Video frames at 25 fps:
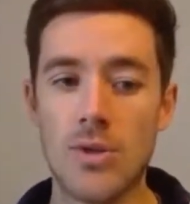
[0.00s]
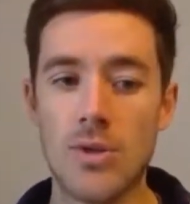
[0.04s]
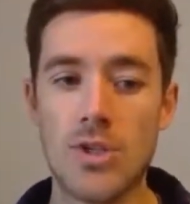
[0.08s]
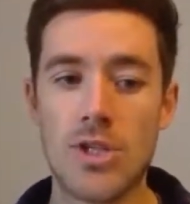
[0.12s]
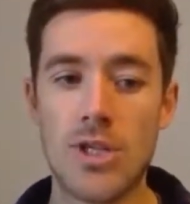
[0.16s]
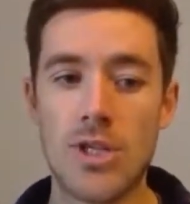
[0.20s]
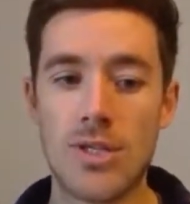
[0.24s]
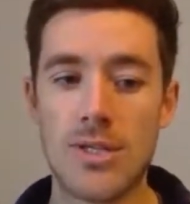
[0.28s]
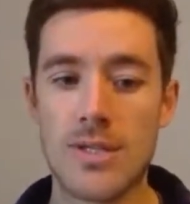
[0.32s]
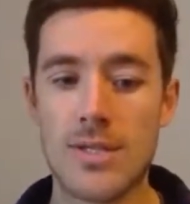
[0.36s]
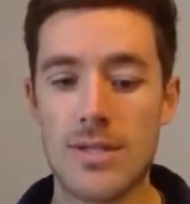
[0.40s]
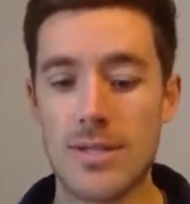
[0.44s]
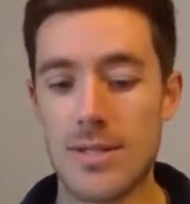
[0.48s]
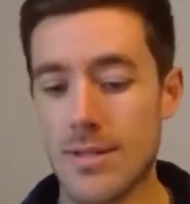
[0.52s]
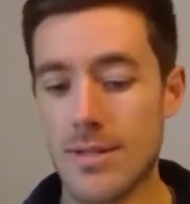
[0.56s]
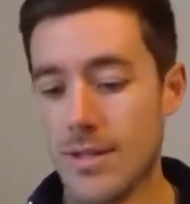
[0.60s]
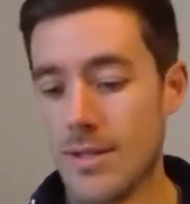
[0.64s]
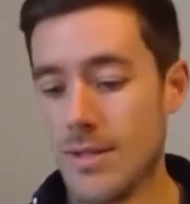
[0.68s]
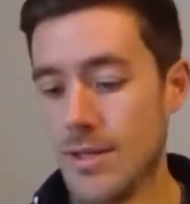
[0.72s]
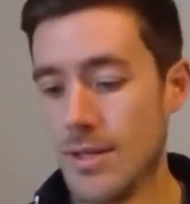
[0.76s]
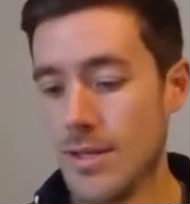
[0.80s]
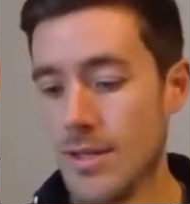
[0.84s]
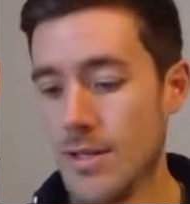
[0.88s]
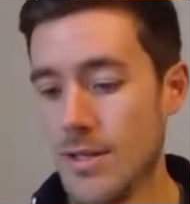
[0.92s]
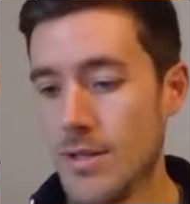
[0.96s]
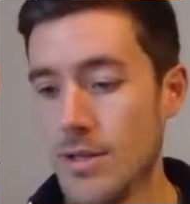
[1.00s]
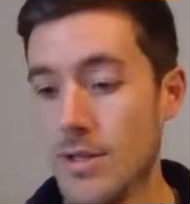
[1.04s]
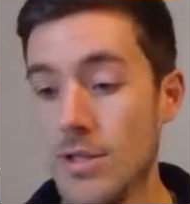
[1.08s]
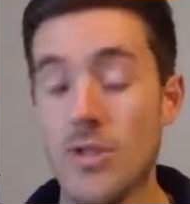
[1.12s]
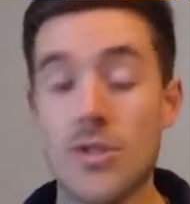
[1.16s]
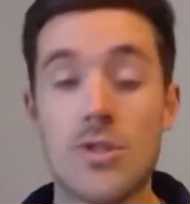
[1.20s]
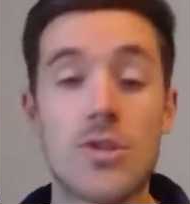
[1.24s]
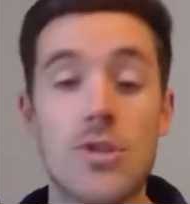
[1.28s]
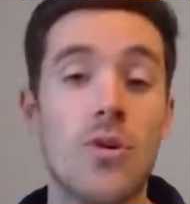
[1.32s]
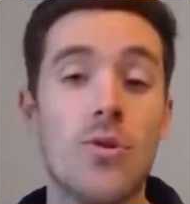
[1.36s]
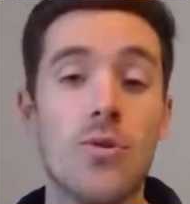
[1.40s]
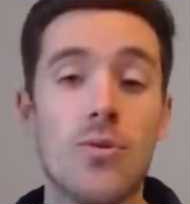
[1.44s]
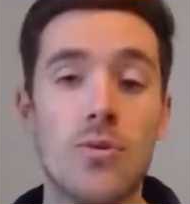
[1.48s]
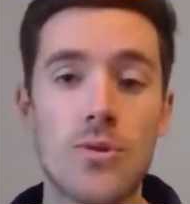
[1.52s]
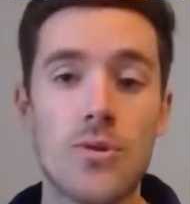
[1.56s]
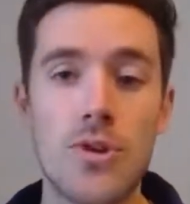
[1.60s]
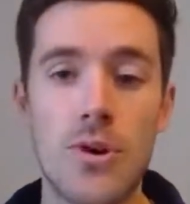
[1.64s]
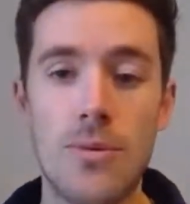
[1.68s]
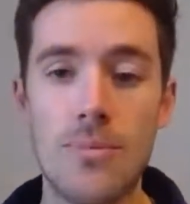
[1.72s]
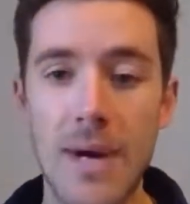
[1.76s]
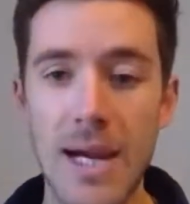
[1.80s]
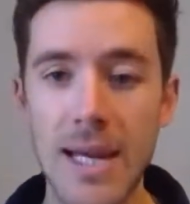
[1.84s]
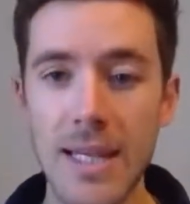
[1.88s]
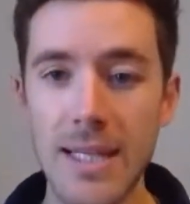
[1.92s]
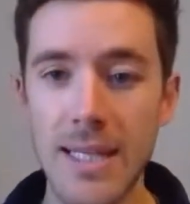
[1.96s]
just so
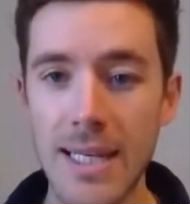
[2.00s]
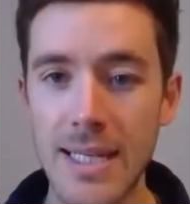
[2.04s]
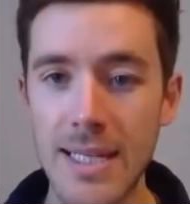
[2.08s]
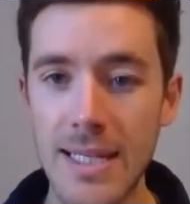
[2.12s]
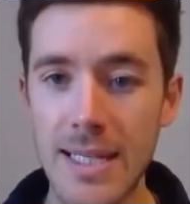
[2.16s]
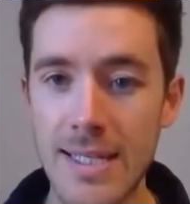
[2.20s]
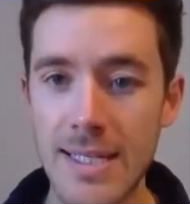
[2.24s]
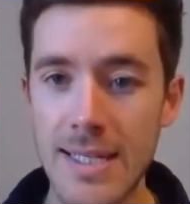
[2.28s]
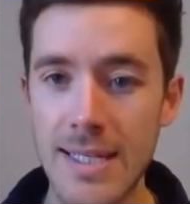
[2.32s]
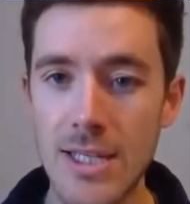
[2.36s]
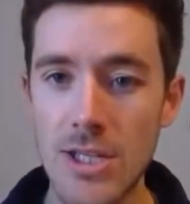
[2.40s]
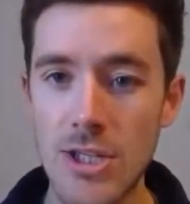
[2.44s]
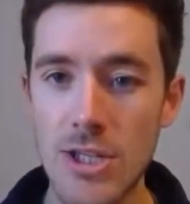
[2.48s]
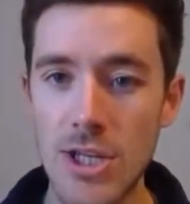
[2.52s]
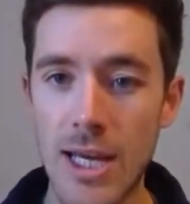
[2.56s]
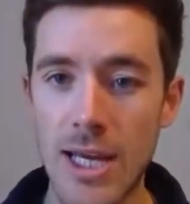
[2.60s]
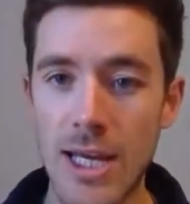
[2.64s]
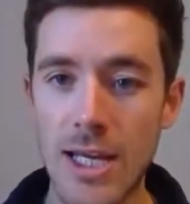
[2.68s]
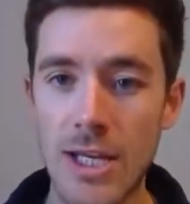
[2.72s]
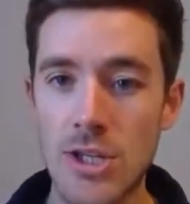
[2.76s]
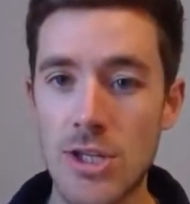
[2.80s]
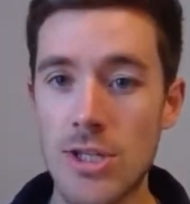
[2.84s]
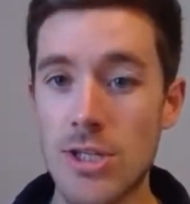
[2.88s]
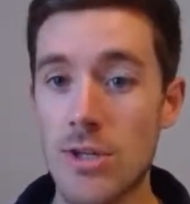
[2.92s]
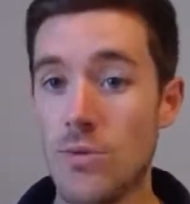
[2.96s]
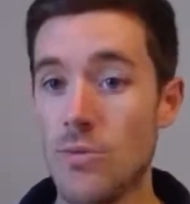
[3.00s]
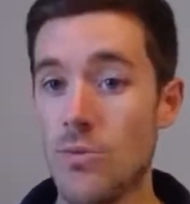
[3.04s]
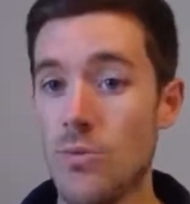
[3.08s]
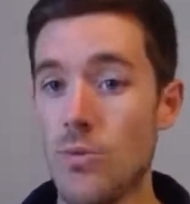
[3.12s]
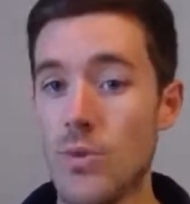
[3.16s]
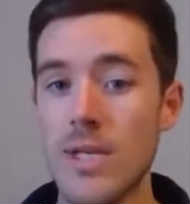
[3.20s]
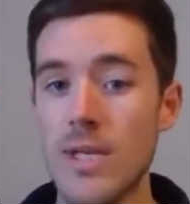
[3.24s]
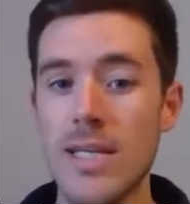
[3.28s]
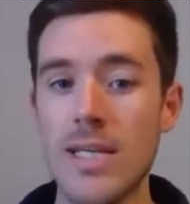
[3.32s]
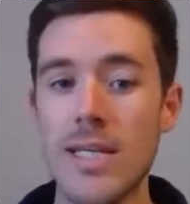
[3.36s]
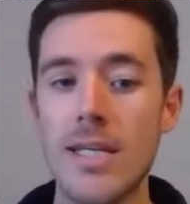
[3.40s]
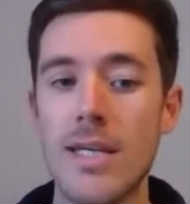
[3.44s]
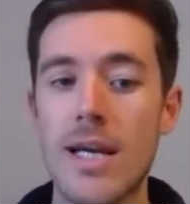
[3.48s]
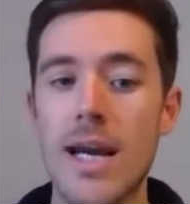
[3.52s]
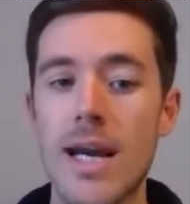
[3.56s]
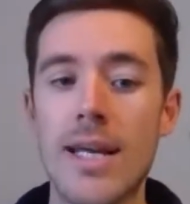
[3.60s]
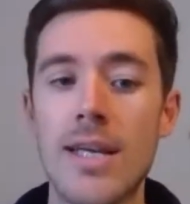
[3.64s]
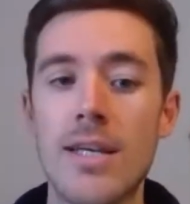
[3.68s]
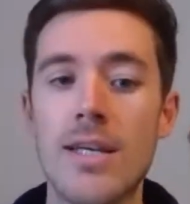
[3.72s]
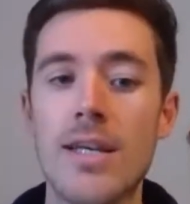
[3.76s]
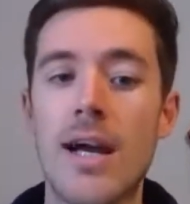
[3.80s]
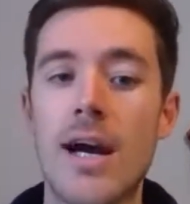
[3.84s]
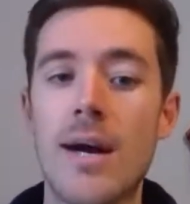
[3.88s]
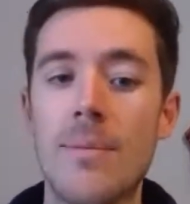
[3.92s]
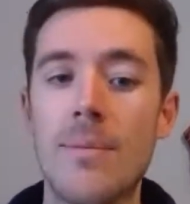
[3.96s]
my lady CJ, we got
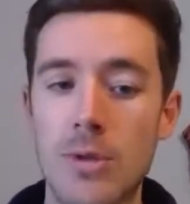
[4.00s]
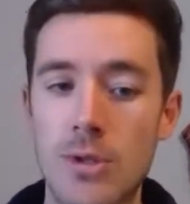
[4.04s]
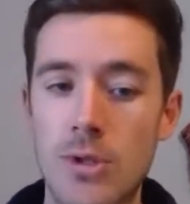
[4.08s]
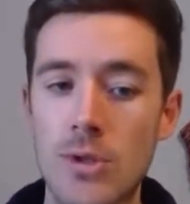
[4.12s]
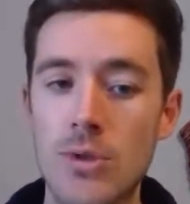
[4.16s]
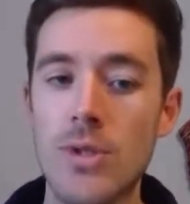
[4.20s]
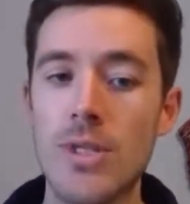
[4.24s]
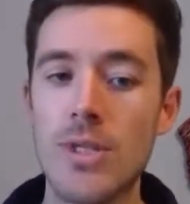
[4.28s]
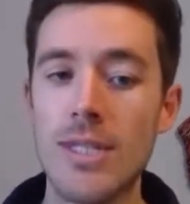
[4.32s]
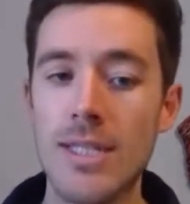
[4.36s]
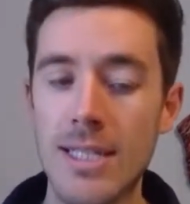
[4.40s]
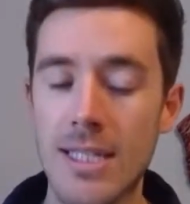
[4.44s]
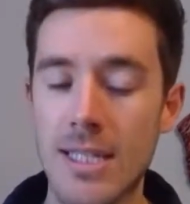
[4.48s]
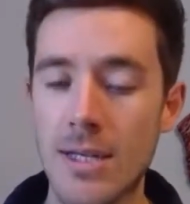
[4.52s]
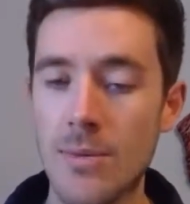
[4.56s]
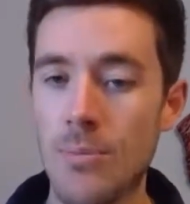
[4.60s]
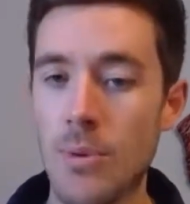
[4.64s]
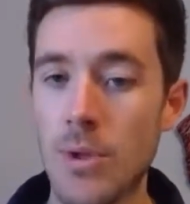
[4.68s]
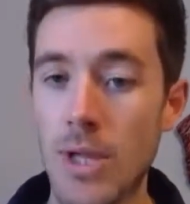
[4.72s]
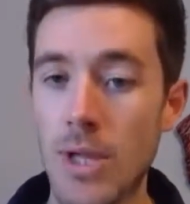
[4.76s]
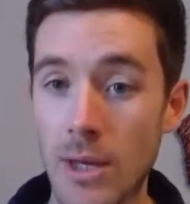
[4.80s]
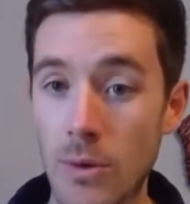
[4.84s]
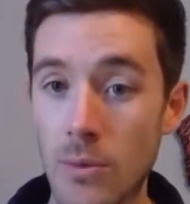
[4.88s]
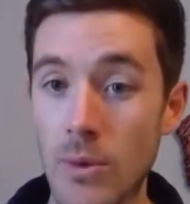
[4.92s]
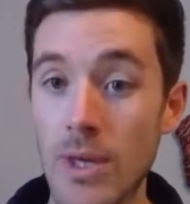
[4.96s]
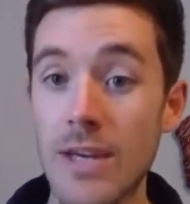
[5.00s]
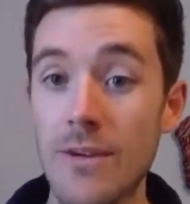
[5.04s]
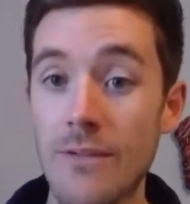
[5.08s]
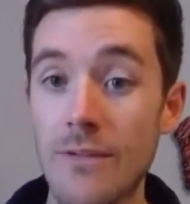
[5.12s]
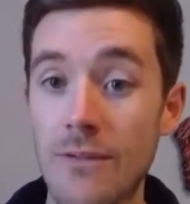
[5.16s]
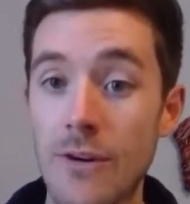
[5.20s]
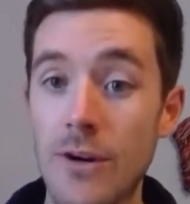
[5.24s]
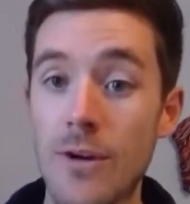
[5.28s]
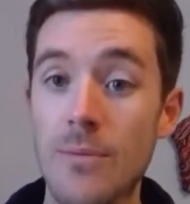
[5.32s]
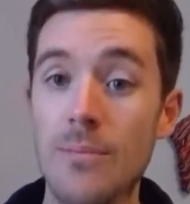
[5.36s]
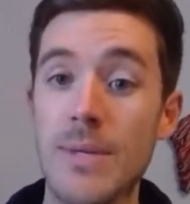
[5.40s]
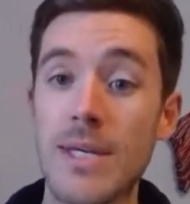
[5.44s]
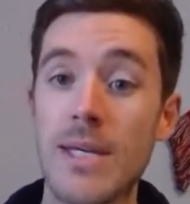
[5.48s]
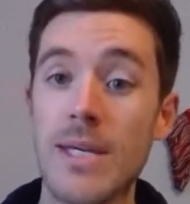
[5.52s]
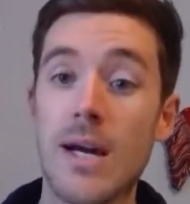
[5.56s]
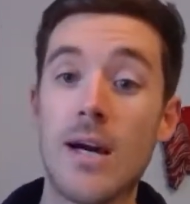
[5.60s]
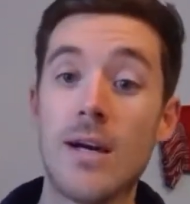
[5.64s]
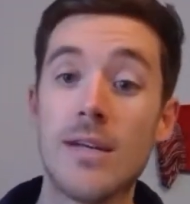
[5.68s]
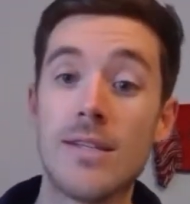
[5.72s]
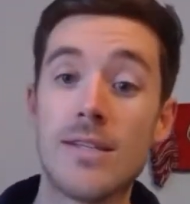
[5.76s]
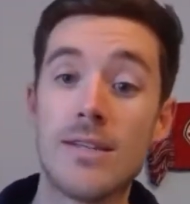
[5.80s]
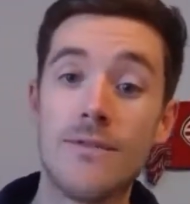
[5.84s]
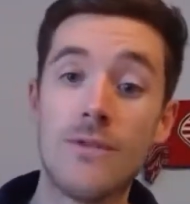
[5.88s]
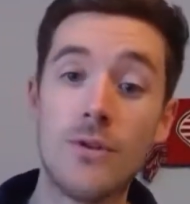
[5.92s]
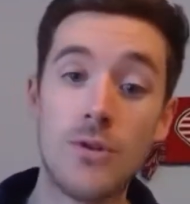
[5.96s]
an opportunity to play Winged Foot
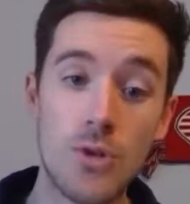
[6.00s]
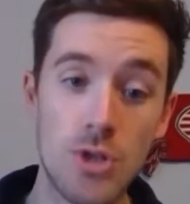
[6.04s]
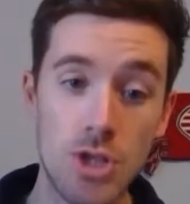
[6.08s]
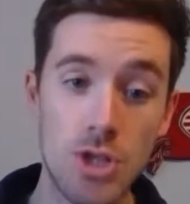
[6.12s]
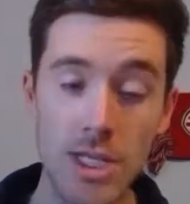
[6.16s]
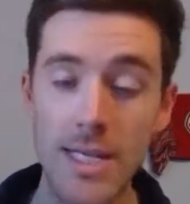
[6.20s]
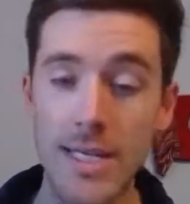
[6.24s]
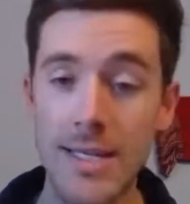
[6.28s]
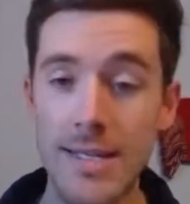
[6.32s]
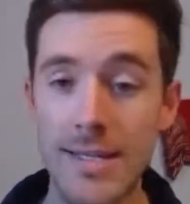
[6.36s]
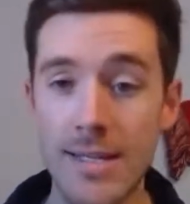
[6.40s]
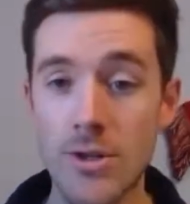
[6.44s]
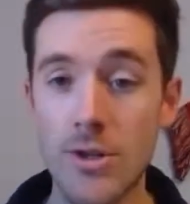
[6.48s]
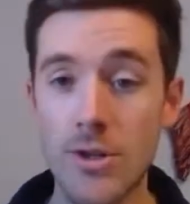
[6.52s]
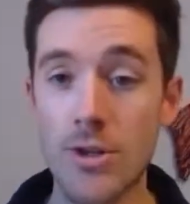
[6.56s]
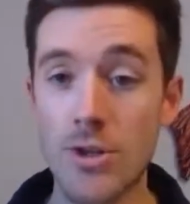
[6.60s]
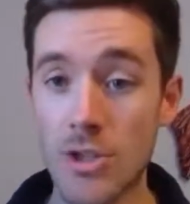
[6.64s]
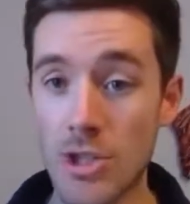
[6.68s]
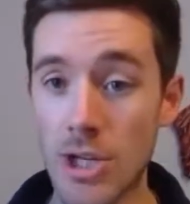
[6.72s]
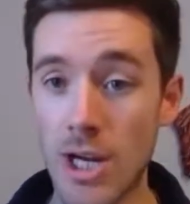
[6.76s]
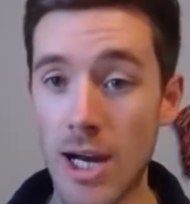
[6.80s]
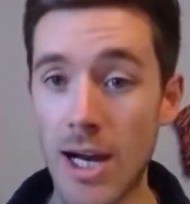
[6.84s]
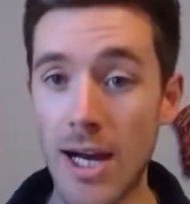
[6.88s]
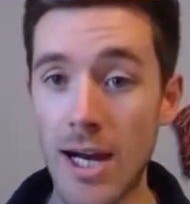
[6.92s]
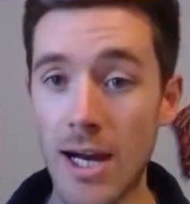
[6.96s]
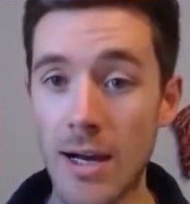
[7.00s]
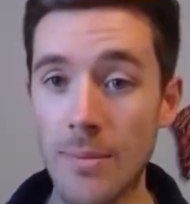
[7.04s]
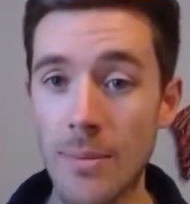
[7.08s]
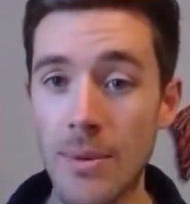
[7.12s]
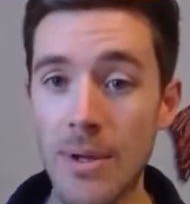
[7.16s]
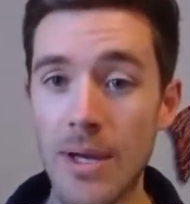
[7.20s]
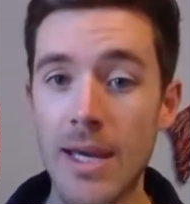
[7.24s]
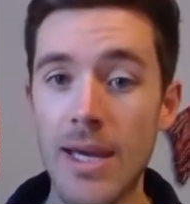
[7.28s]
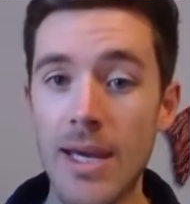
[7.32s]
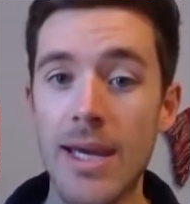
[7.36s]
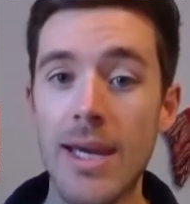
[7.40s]
because of who she is in her job,